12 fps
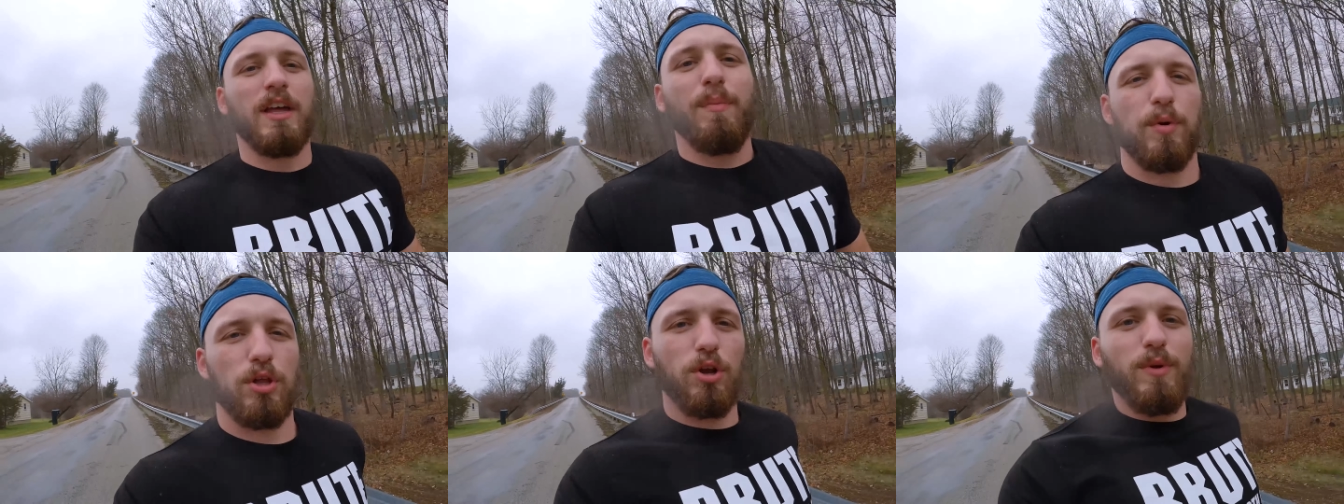
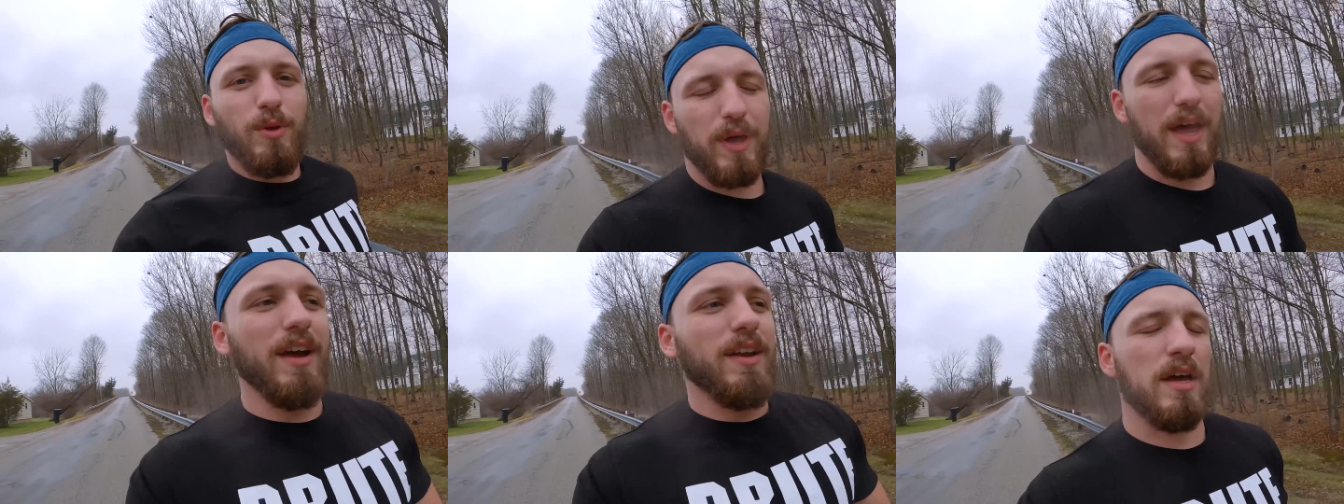Get up earlier when
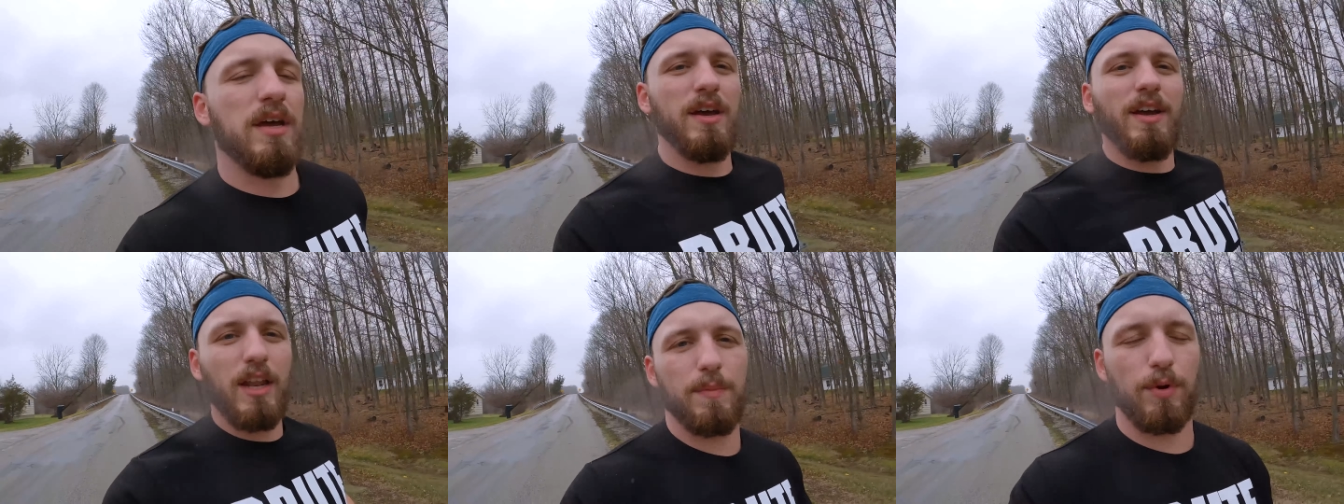you can,
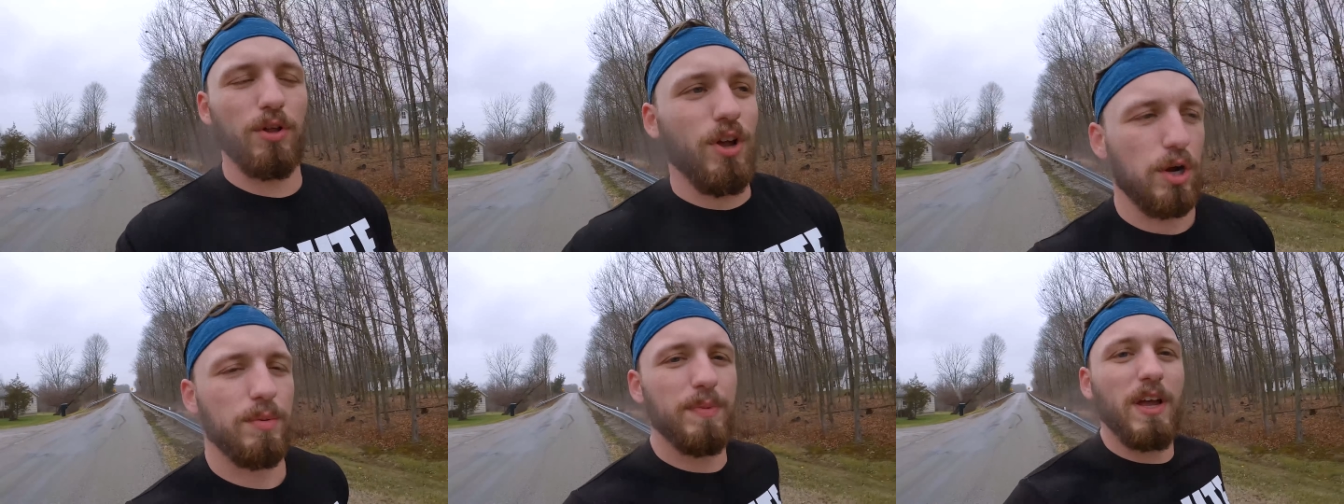get up
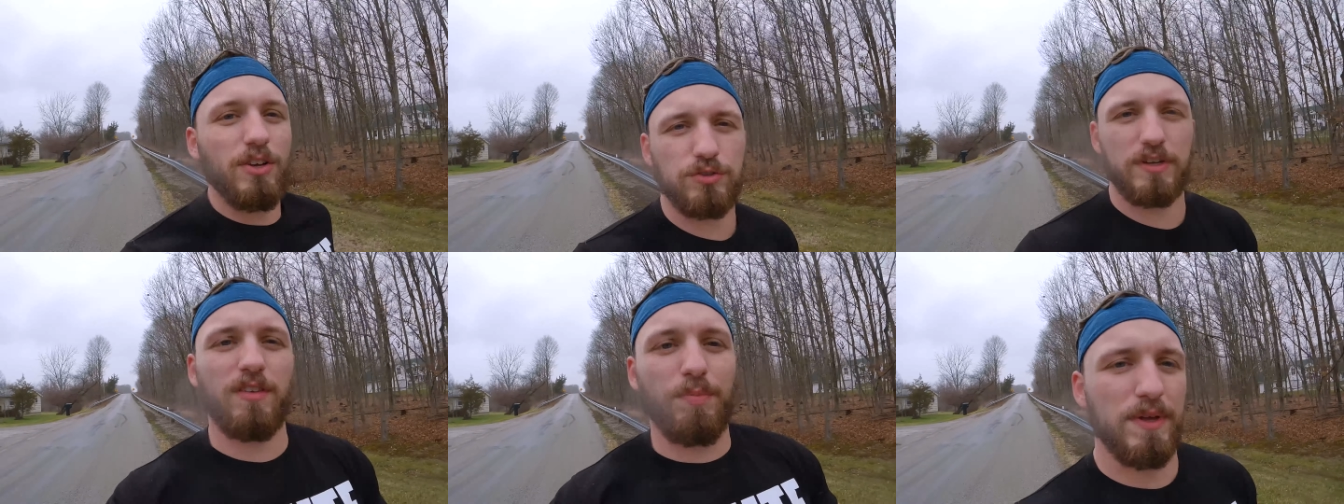earlier because
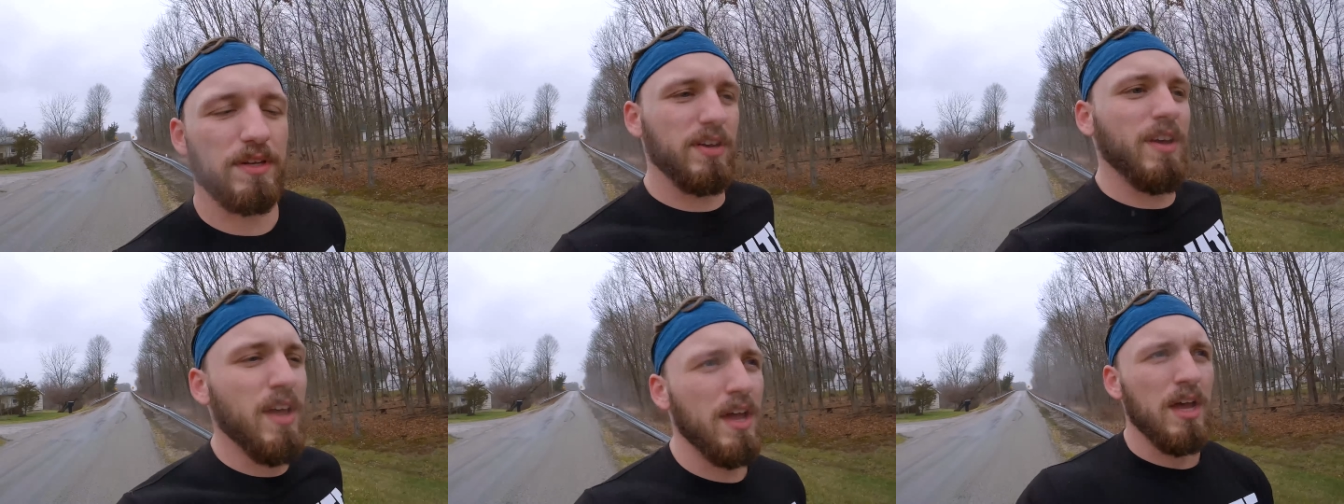you're disciplined,